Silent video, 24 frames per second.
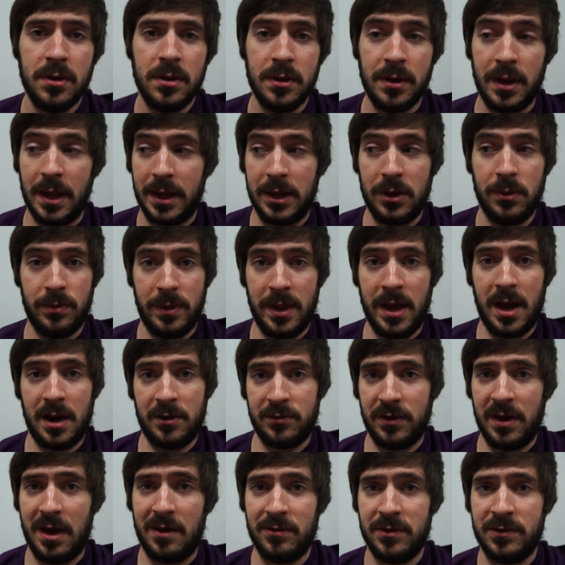Like you, they
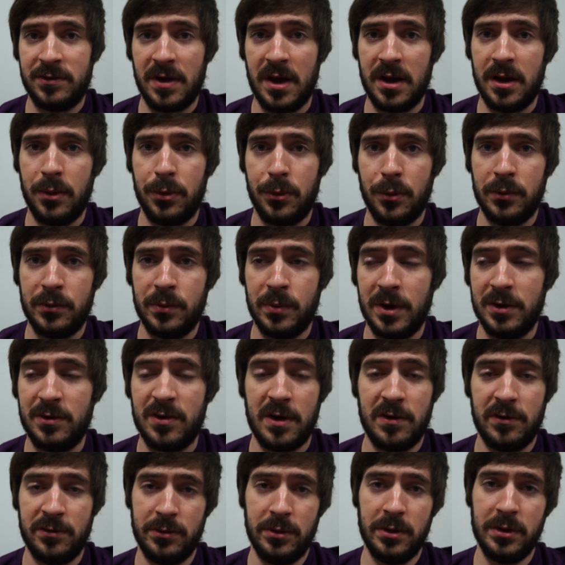actually have a sign in through Twitch.
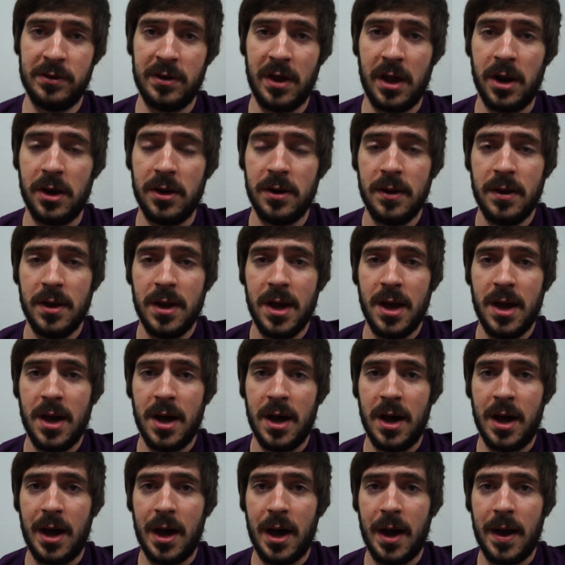I just looked at it,
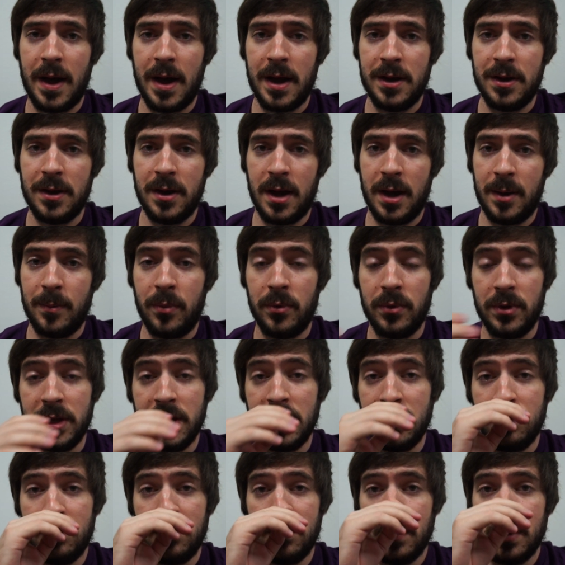uh, and I
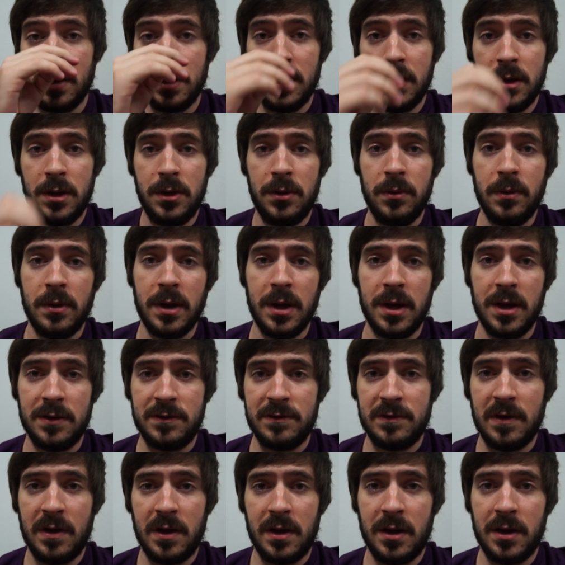believe you can
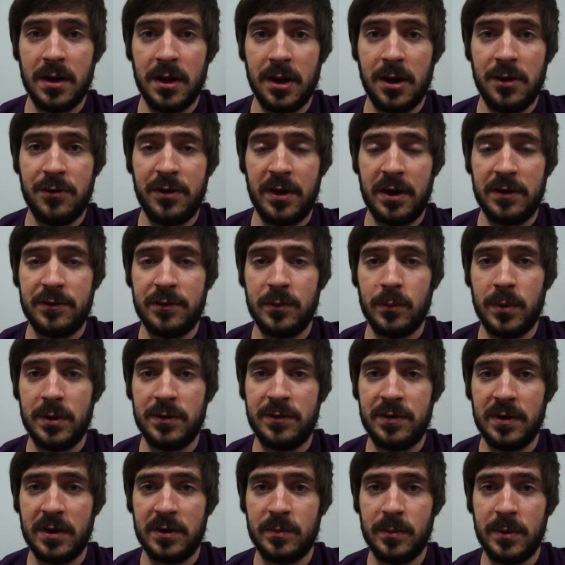get uh, get a chance to win
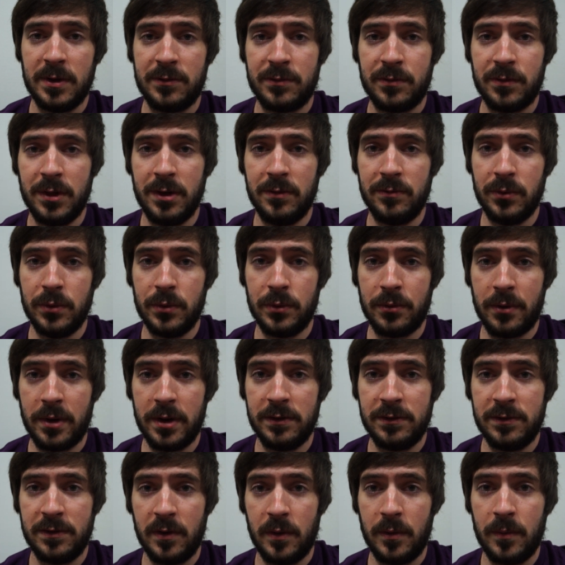six months free of Loot
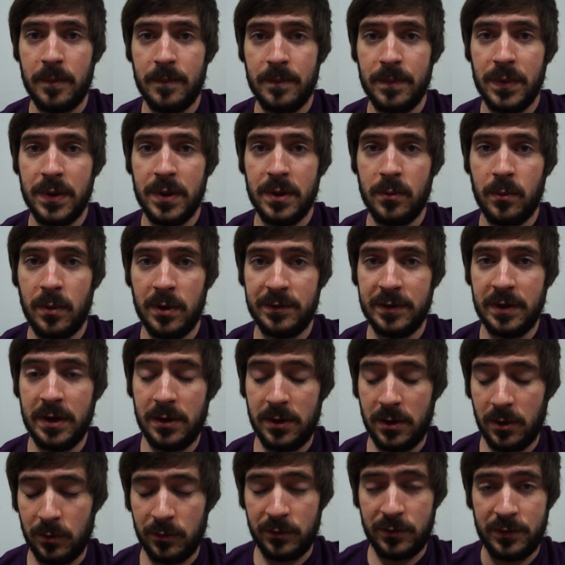Crate. So once
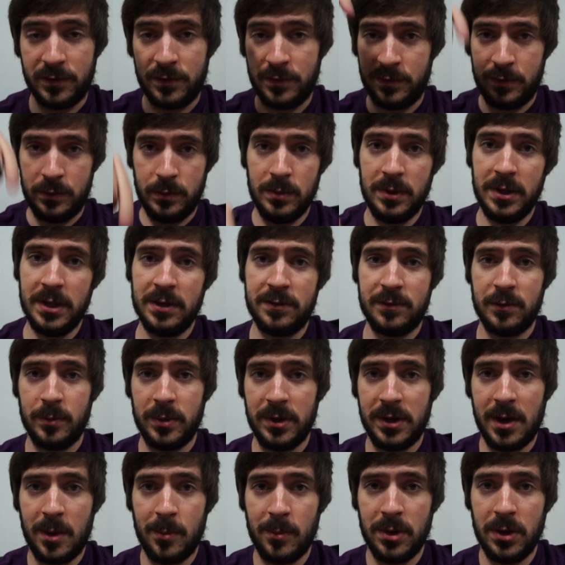again, those two links will
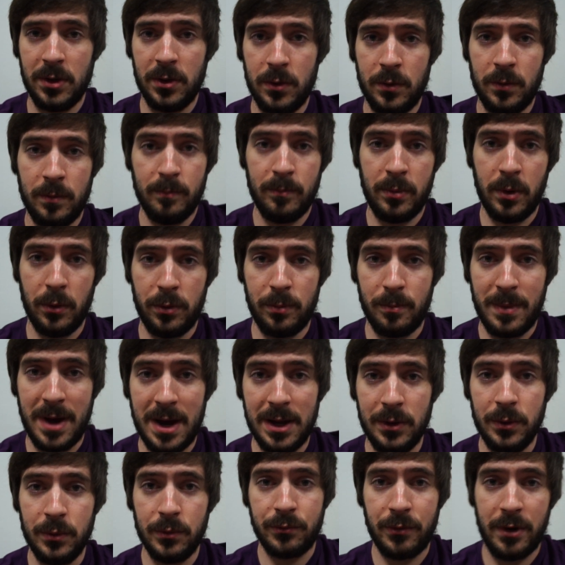be down below, both
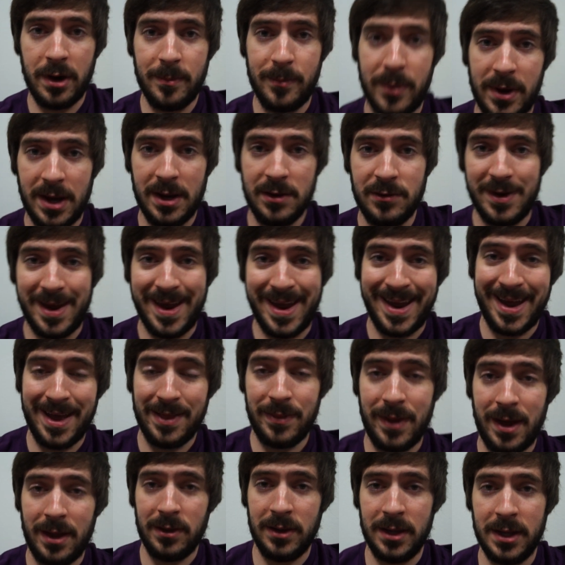my Loot crate page
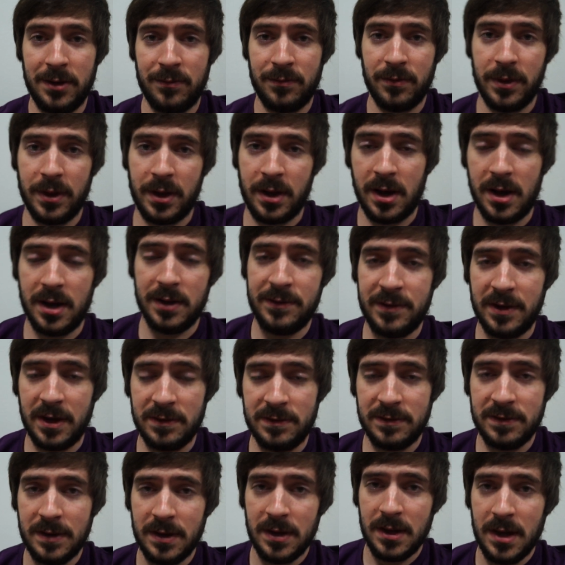and that link for the
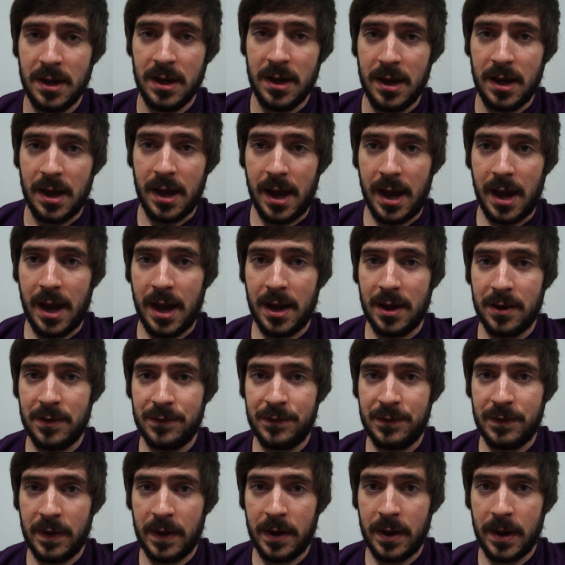contest.
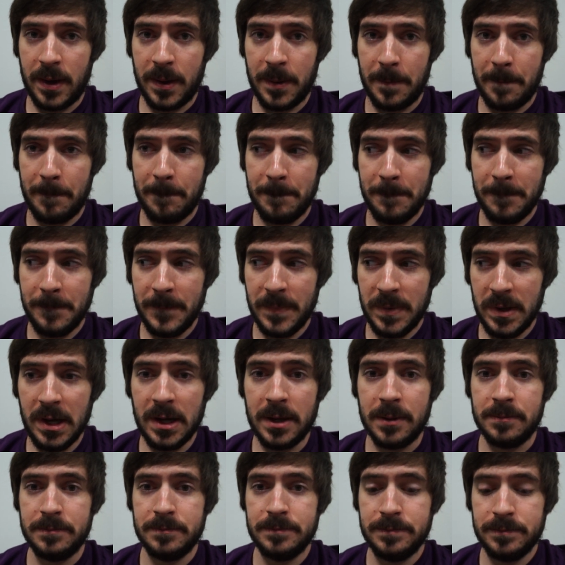And uh, yeah,